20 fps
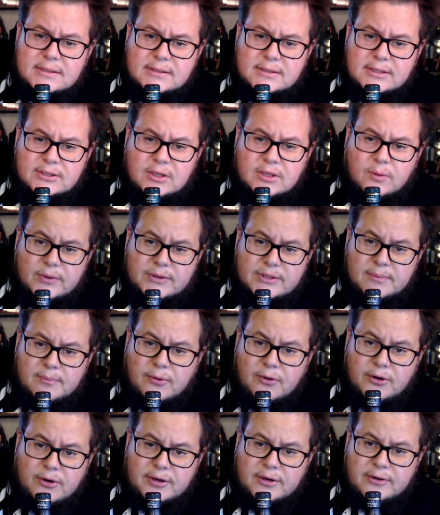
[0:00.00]
It's always
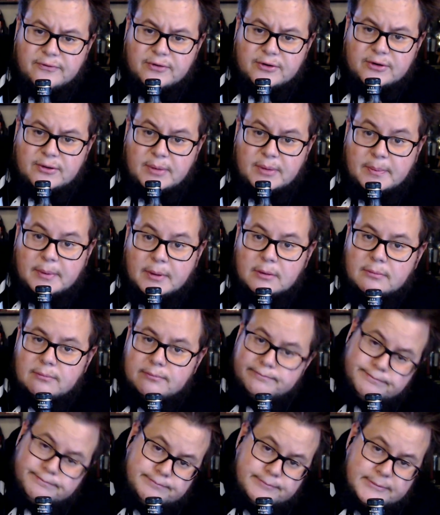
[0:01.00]
important for some people.
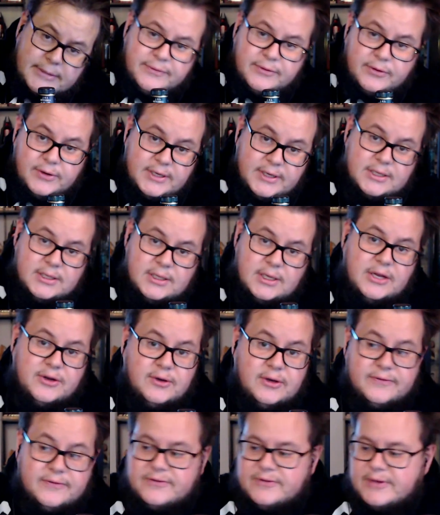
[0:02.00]
Even though I do have
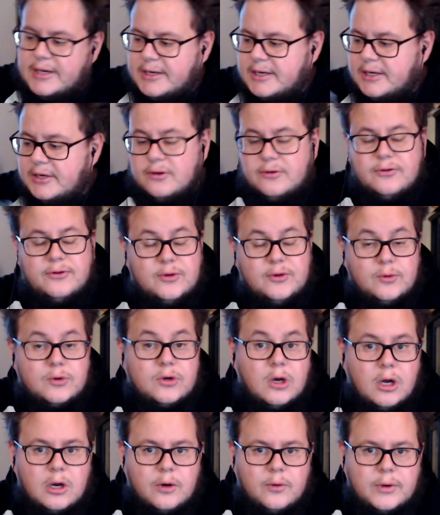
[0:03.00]
to say they don't do
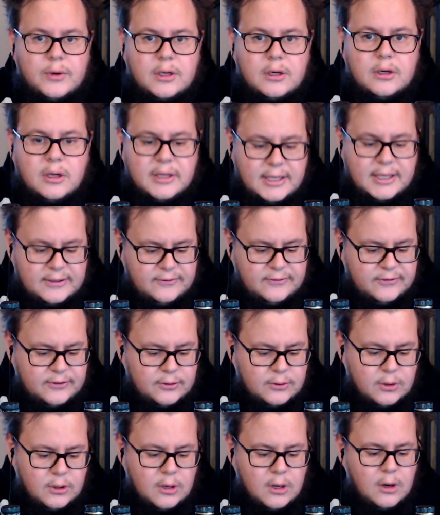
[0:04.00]
coloring and all that, so.
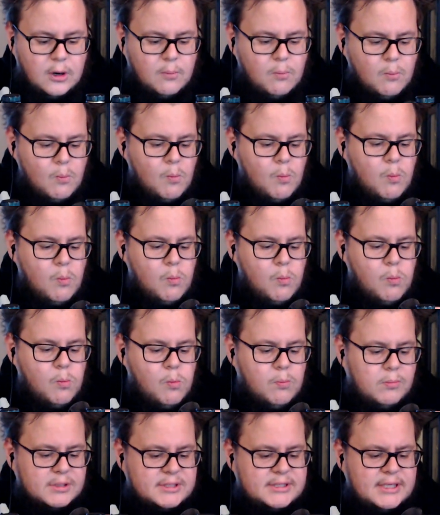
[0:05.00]

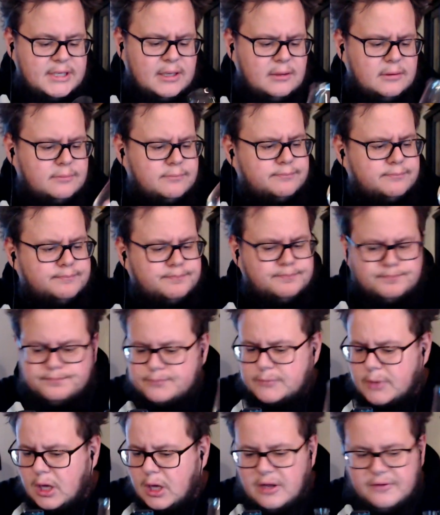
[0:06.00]
But still,
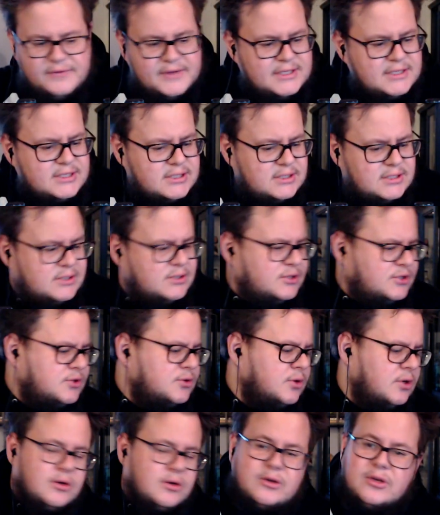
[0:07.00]
all of these do
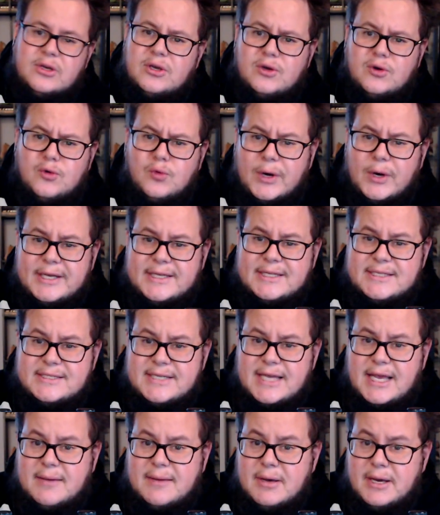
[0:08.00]
look quite the
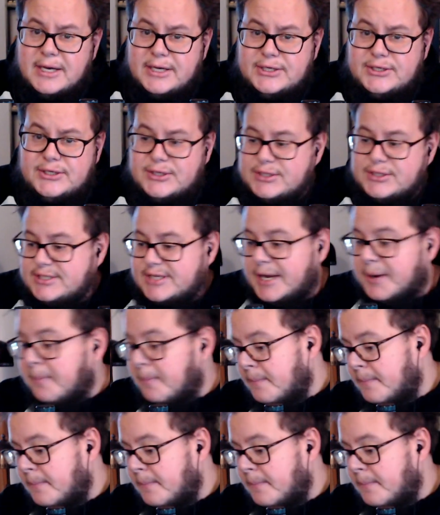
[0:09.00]
same, I should say.